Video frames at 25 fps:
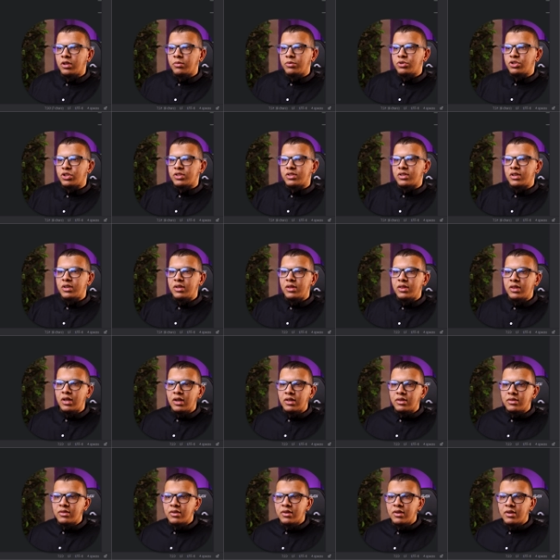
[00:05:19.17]
You just delete
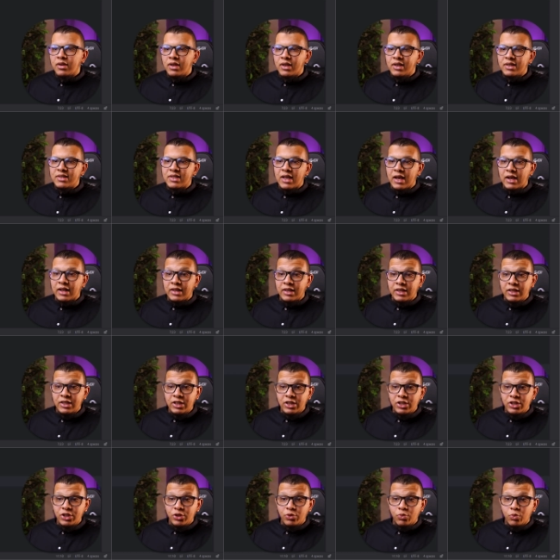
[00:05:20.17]
that. Exactly
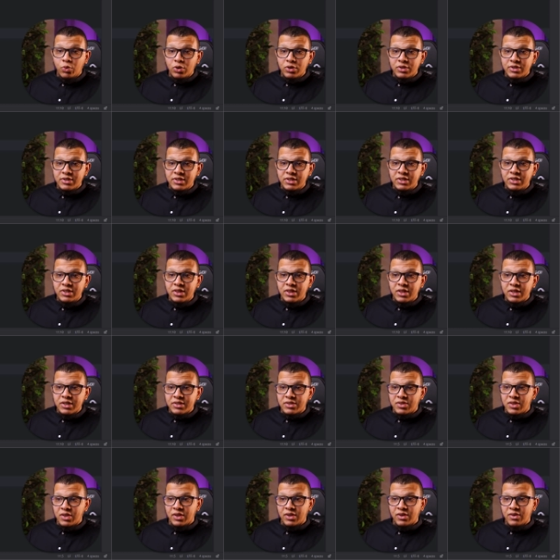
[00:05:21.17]
here, you won't see
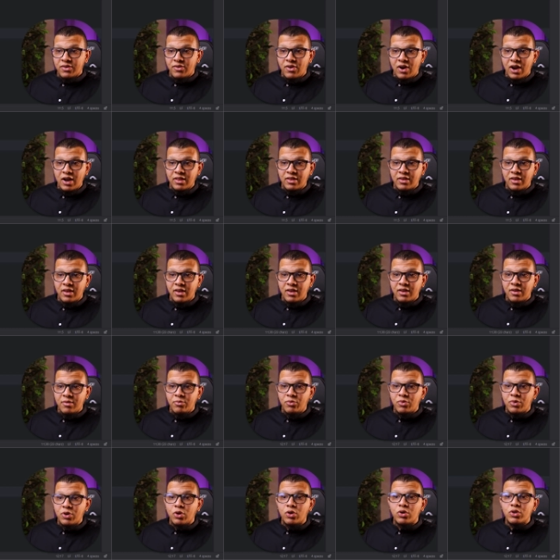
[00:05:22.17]
this thing, right?
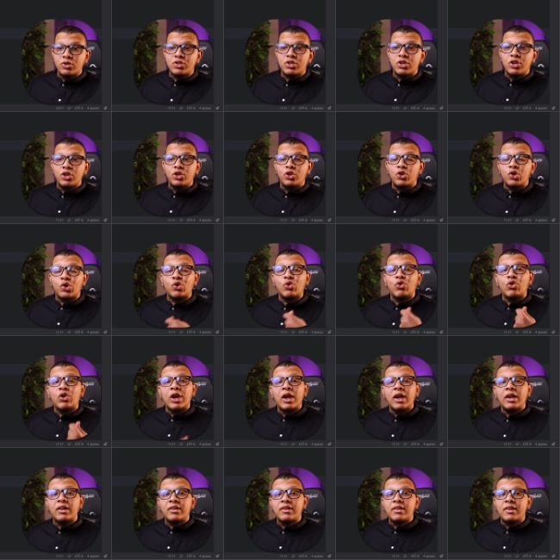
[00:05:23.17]
Because you
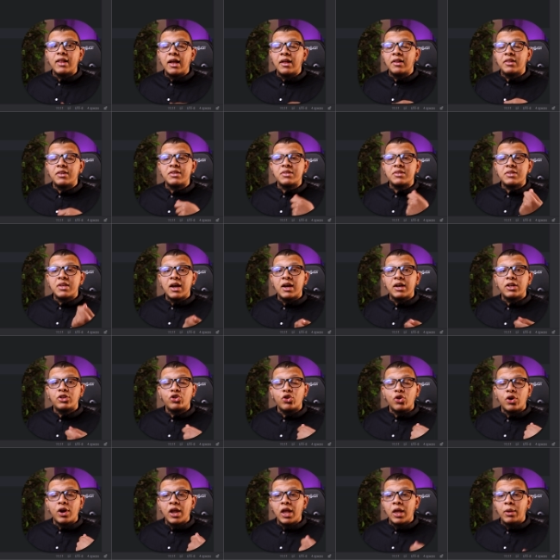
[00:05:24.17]
created and designed
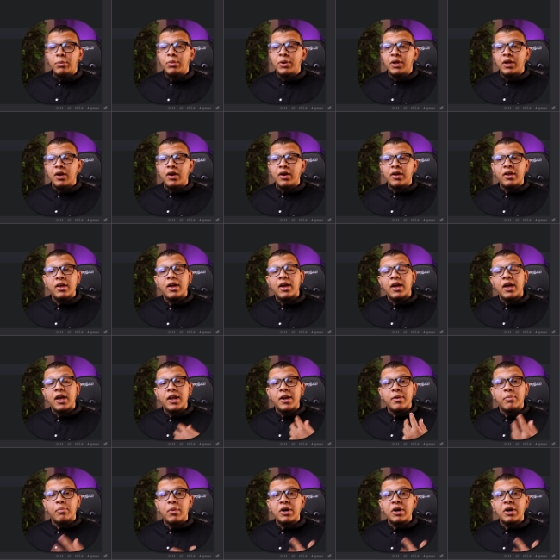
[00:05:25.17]
your A P I in